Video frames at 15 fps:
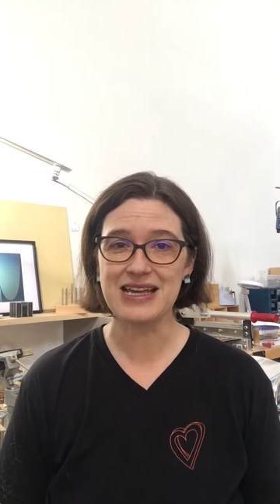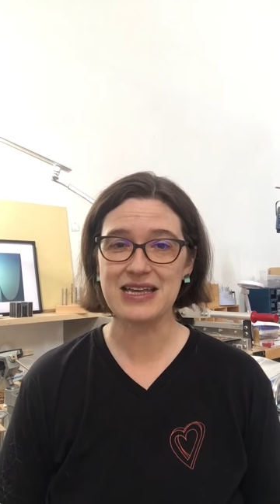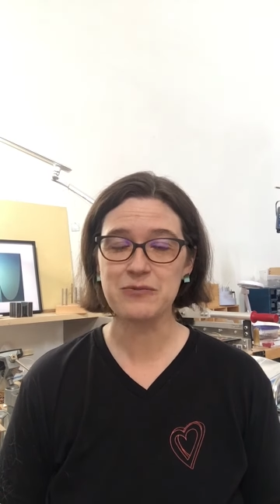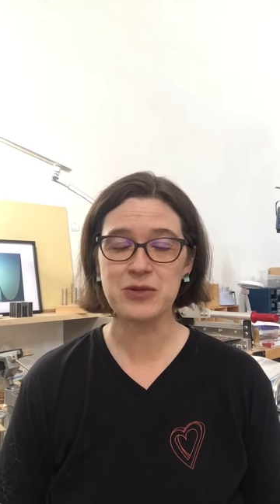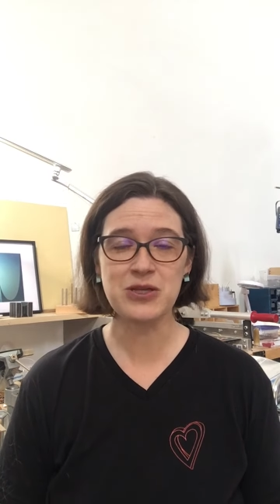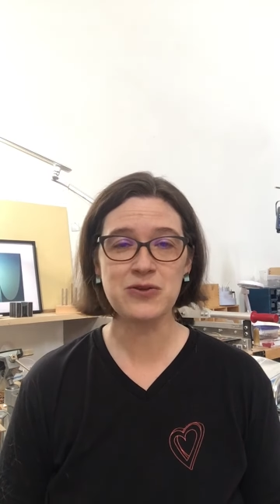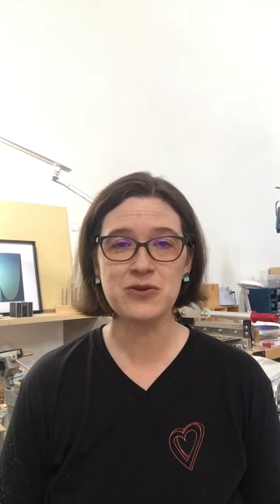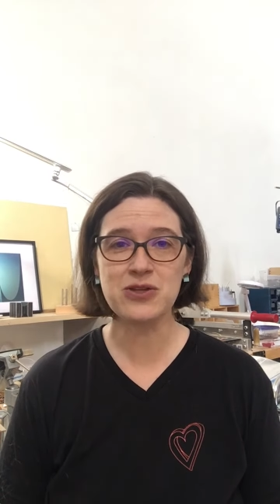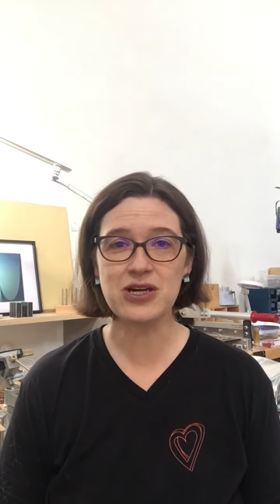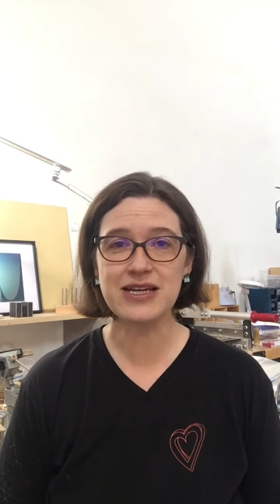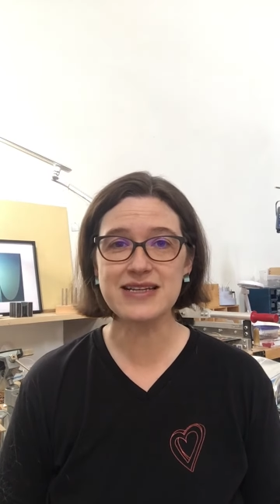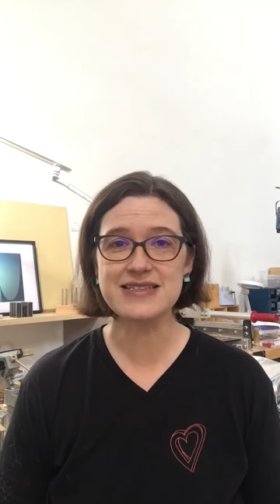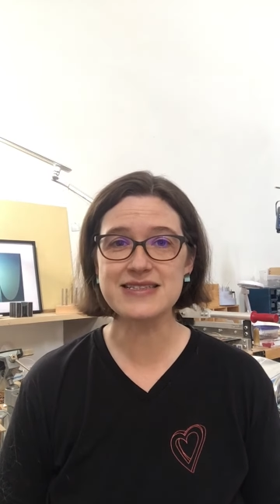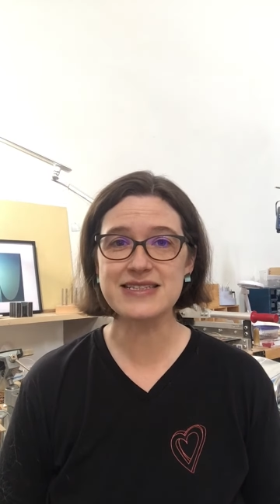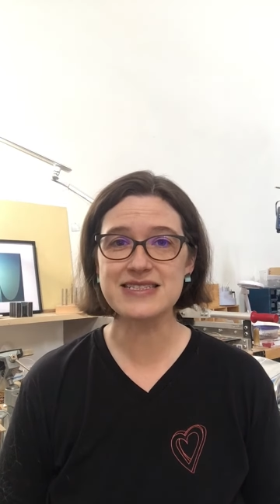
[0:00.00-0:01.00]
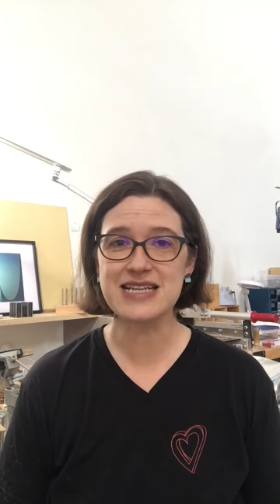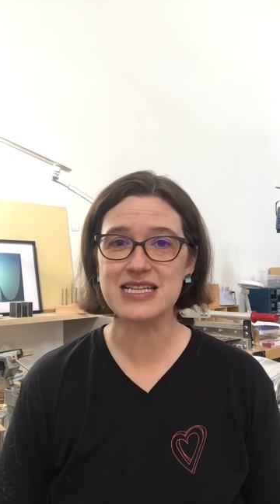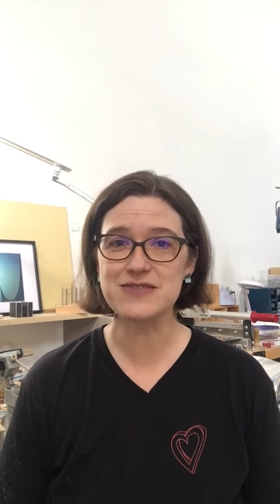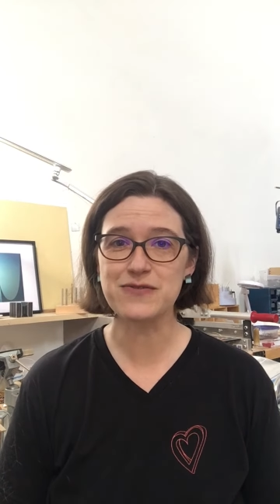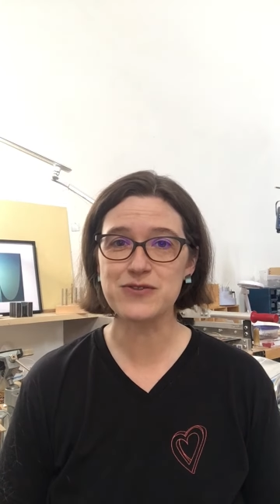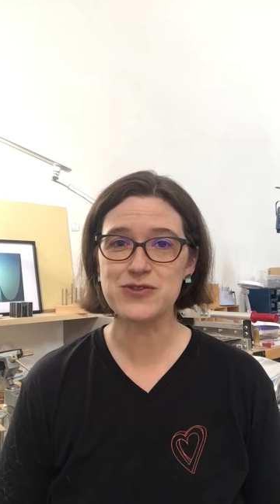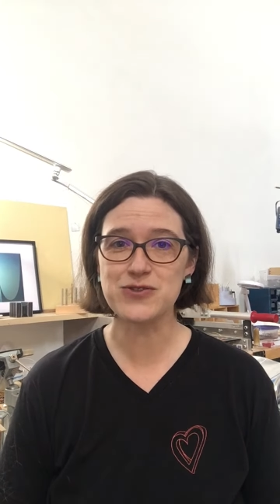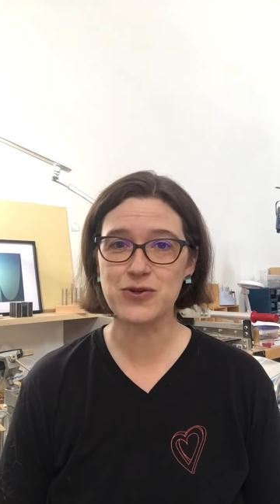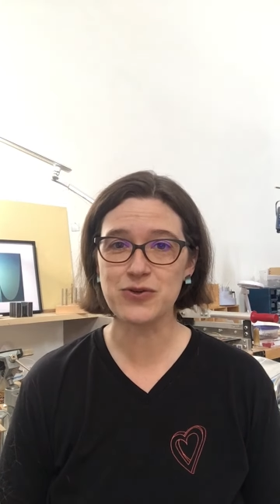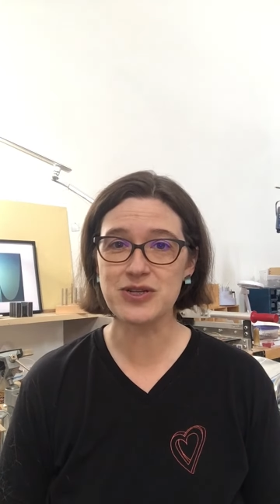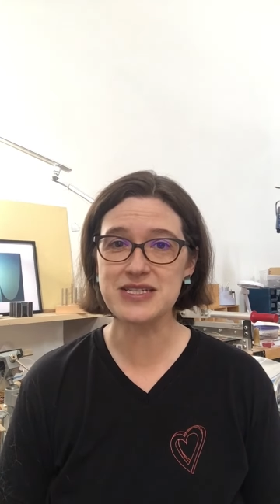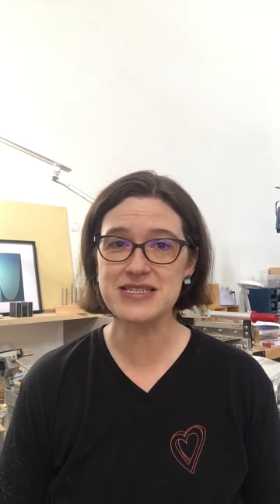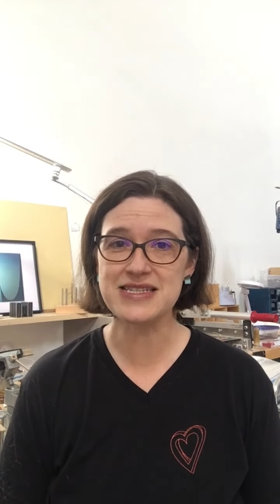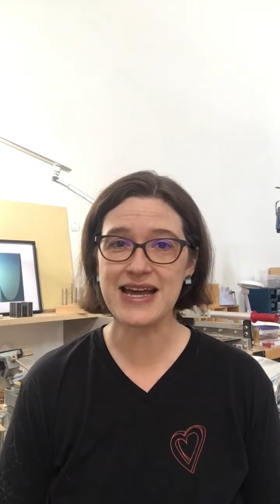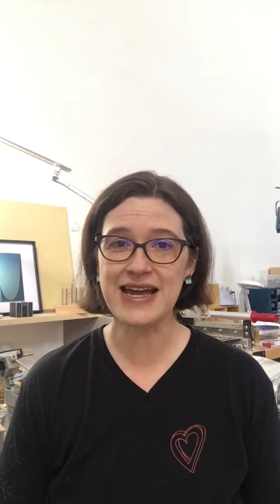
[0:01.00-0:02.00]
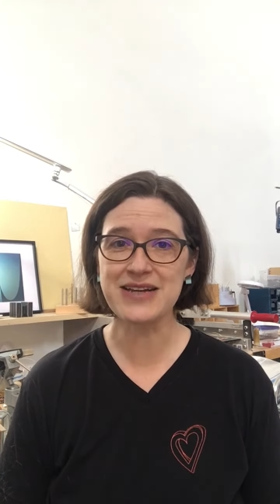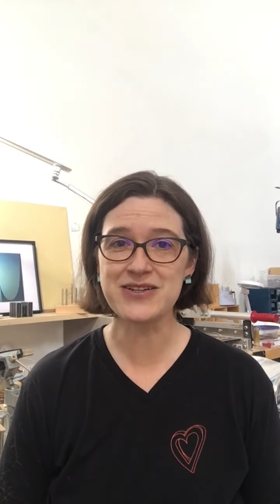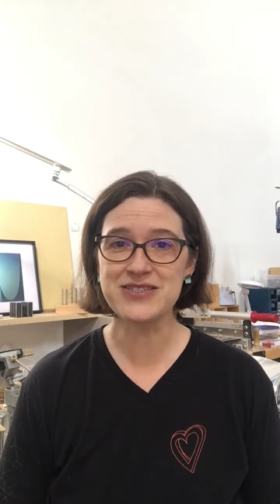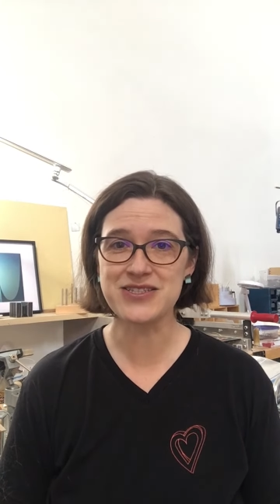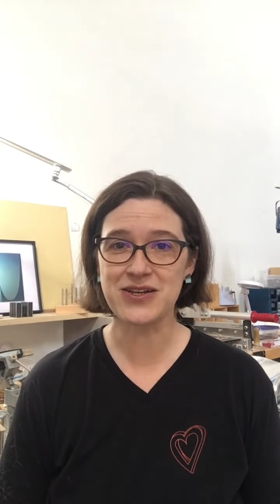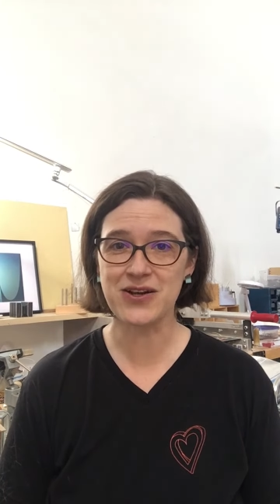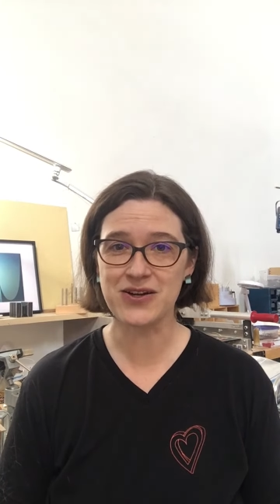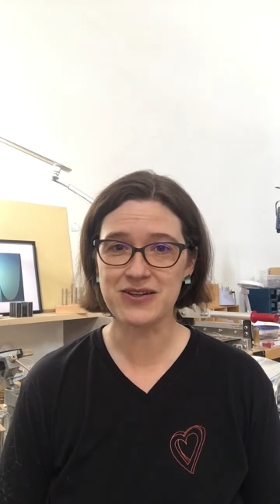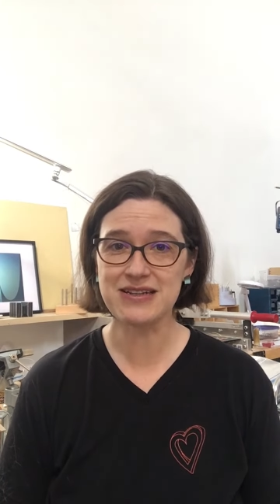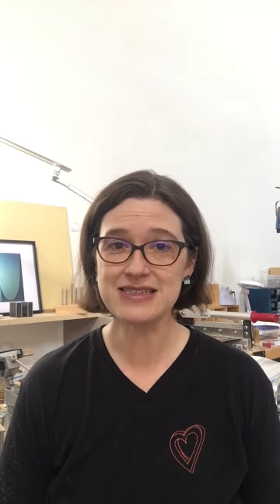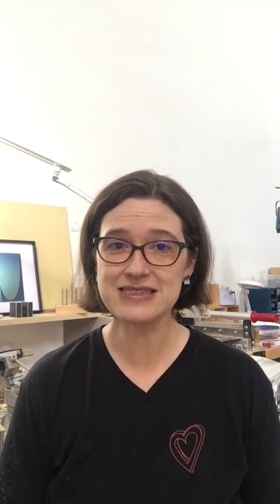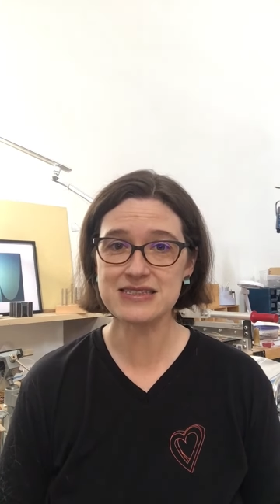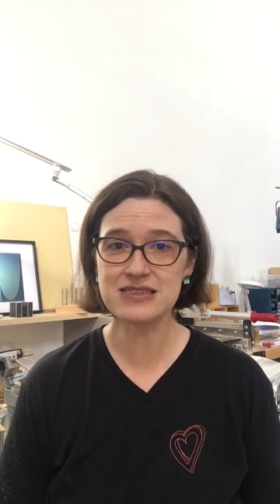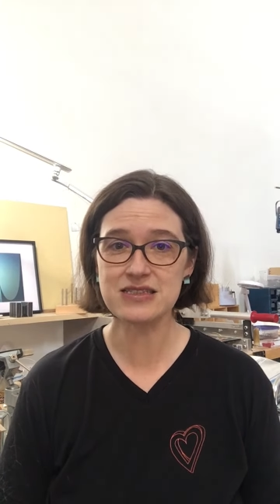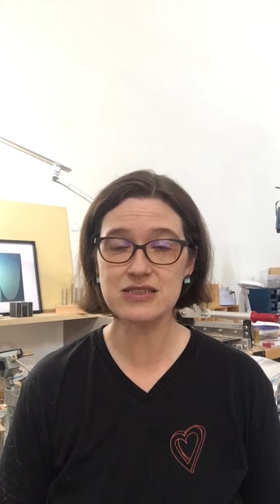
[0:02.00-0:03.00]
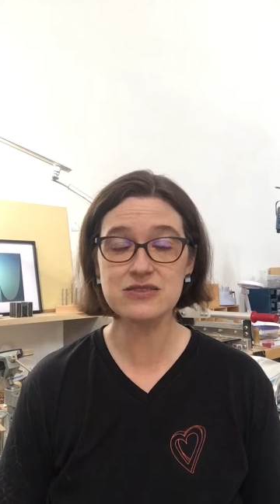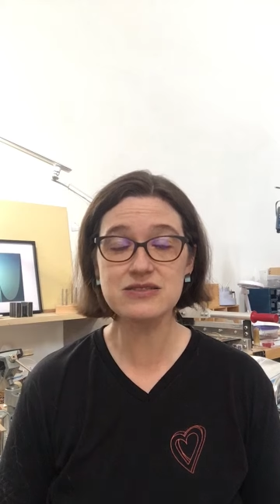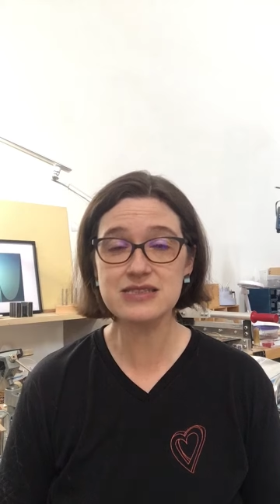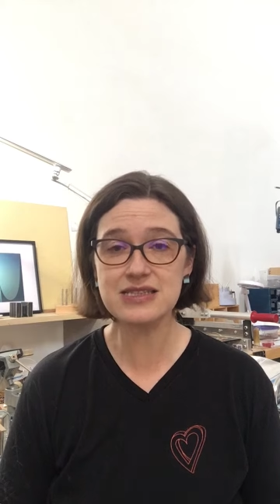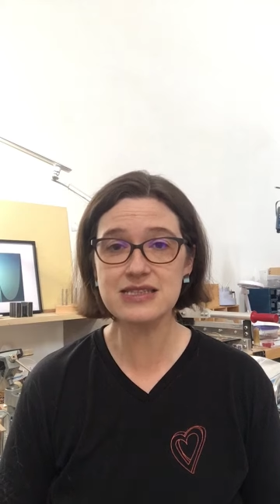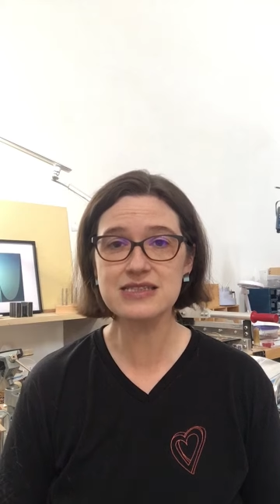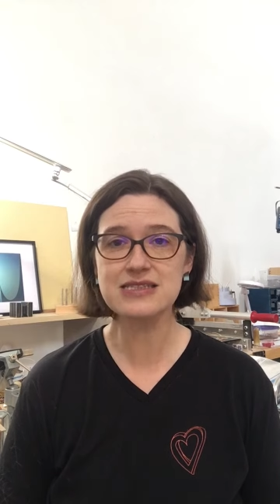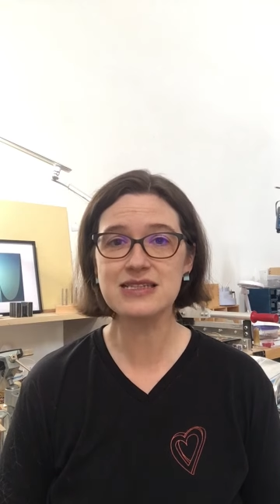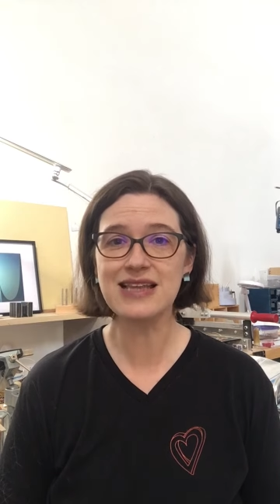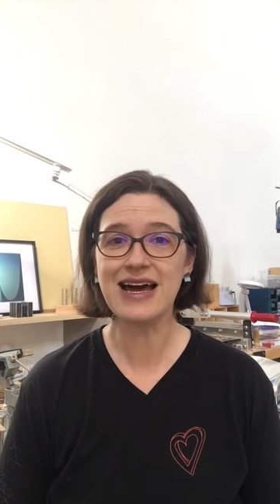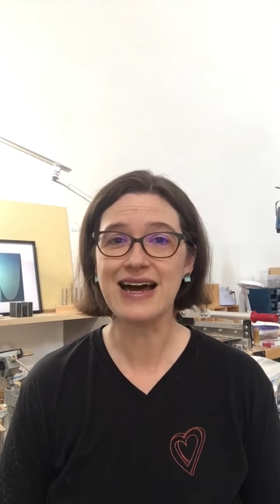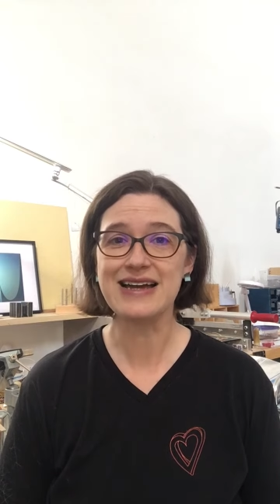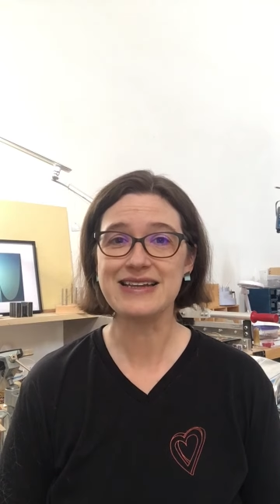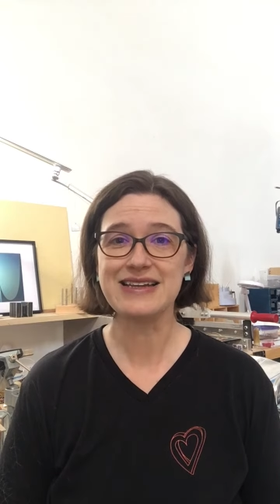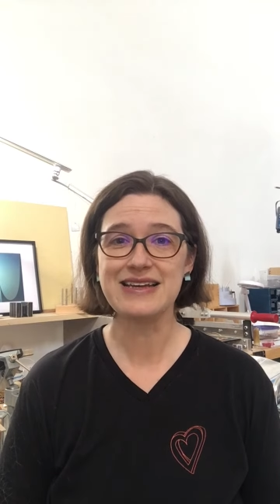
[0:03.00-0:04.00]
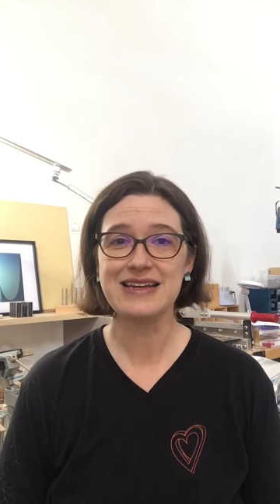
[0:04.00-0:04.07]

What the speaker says: When you look at successful jewelry designers and artists, you see this a lot.